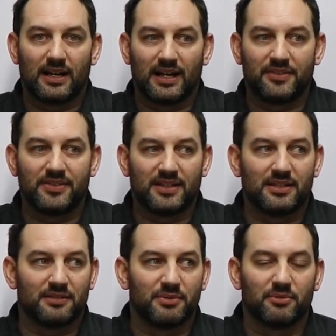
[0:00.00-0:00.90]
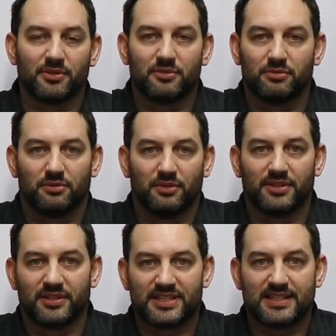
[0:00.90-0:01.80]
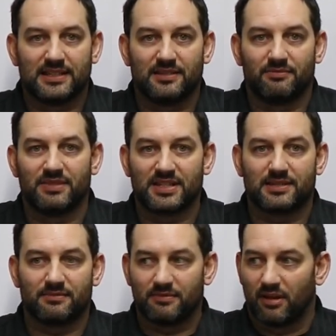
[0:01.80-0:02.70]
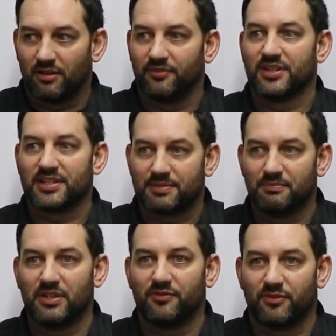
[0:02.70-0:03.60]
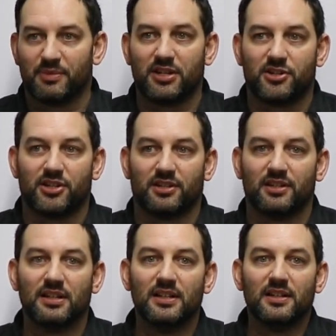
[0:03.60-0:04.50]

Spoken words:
I think it'd be really cool to see all of this information